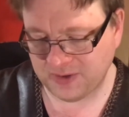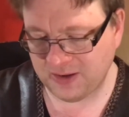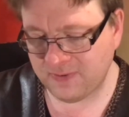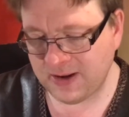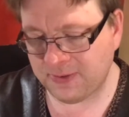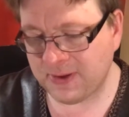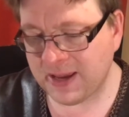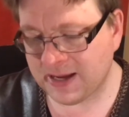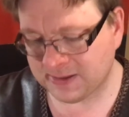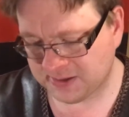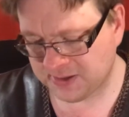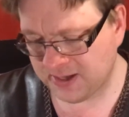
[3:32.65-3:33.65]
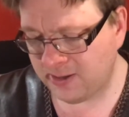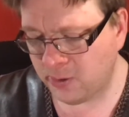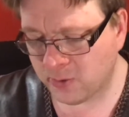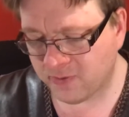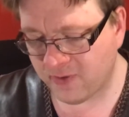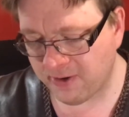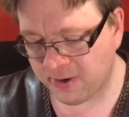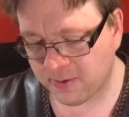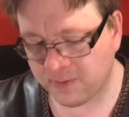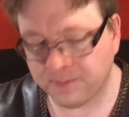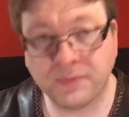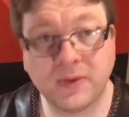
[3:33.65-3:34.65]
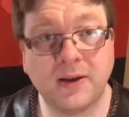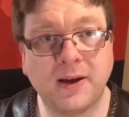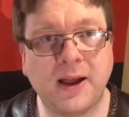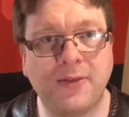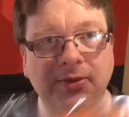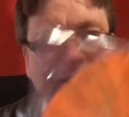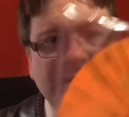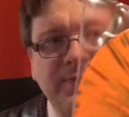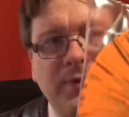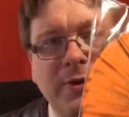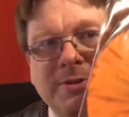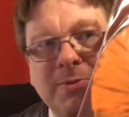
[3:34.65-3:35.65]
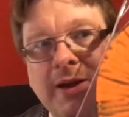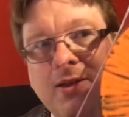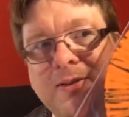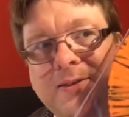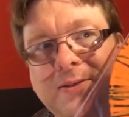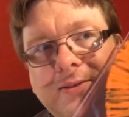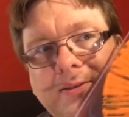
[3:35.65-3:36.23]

If nothing else, they look very good. And this first one